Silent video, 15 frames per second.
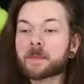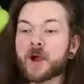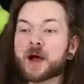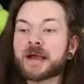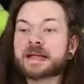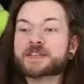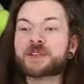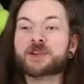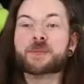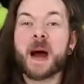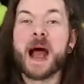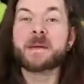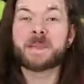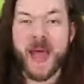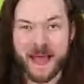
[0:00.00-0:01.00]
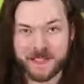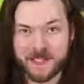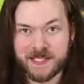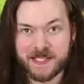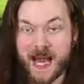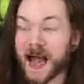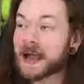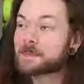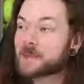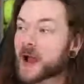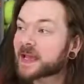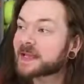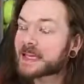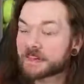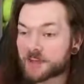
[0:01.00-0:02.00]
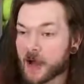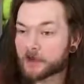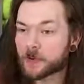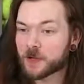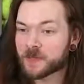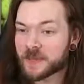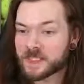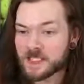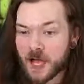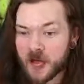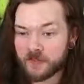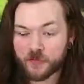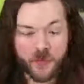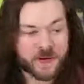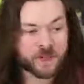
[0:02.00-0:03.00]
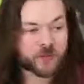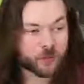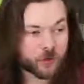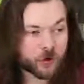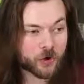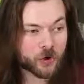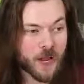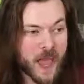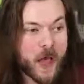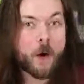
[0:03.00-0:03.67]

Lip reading: I'm going to do my best. I might give up on this halfway through.